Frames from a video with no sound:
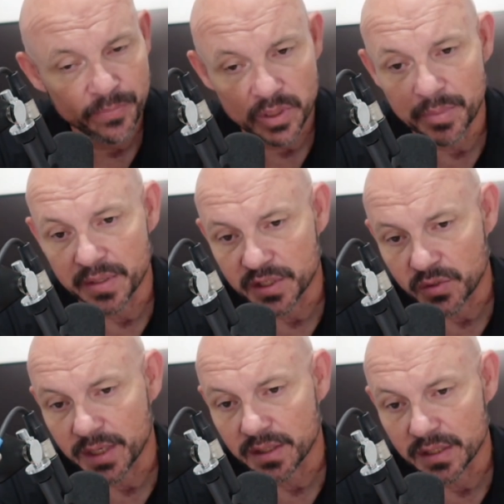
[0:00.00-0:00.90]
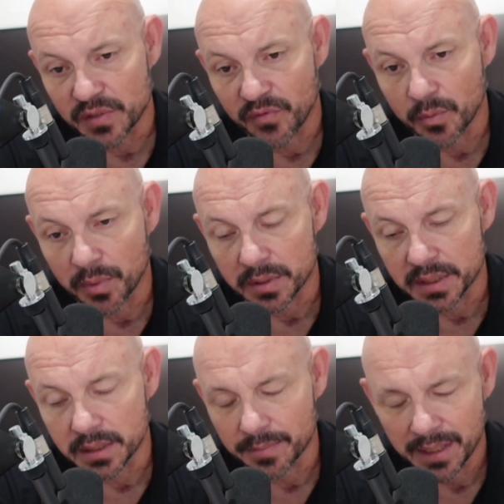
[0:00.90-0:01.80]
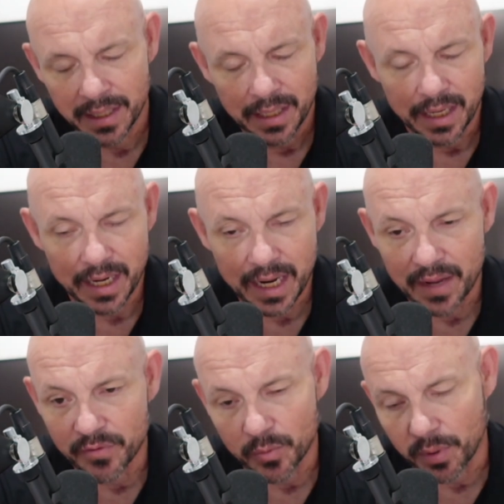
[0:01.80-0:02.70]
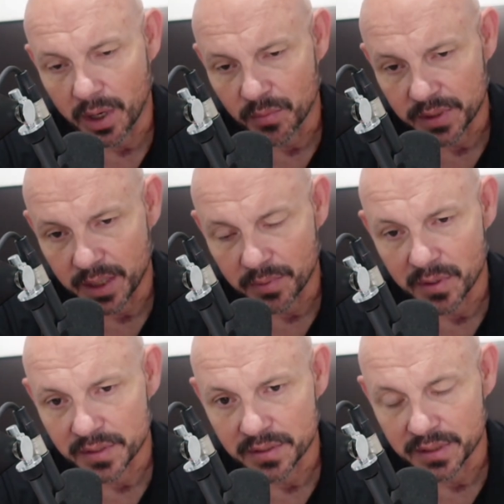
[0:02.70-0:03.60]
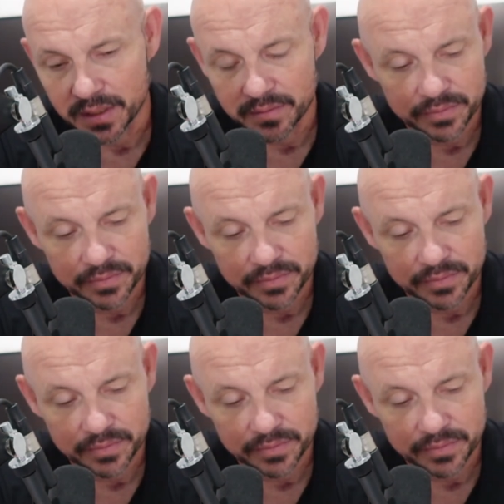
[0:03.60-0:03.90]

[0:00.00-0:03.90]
to be the strength of this football team, and I have no problem with that personally.